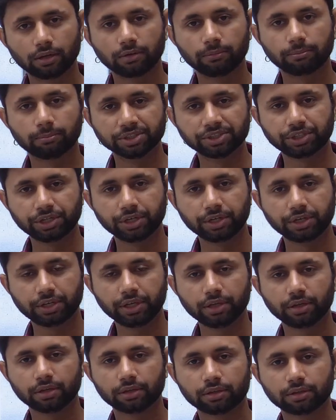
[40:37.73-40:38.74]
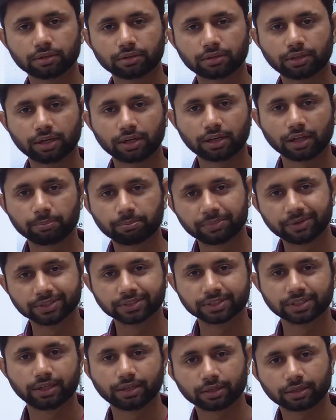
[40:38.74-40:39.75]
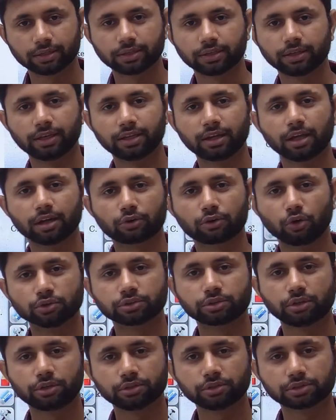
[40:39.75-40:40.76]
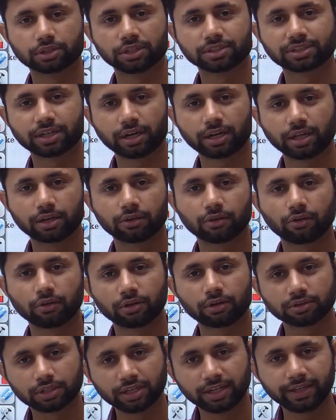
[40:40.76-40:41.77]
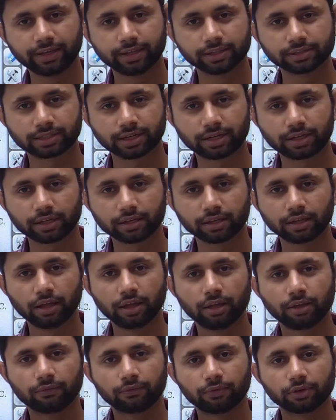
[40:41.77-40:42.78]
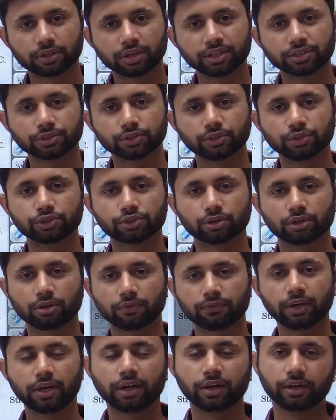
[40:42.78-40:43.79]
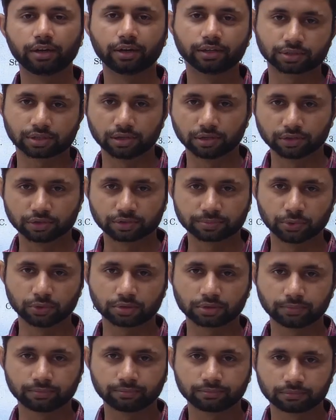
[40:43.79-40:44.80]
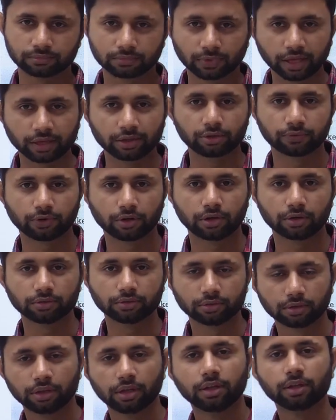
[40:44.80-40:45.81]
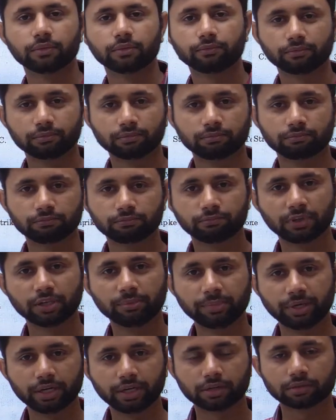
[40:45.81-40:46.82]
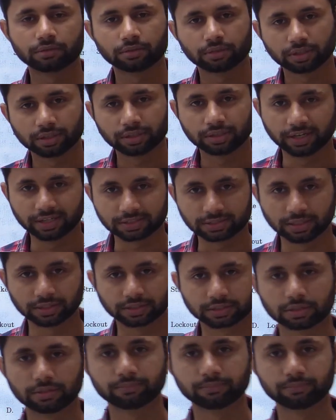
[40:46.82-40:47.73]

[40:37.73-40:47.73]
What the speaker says: machinery that are present in our constitutional setting or the legal setting for the resolution of industrial disputes. Thank you for now. We'll meet in the next lecture.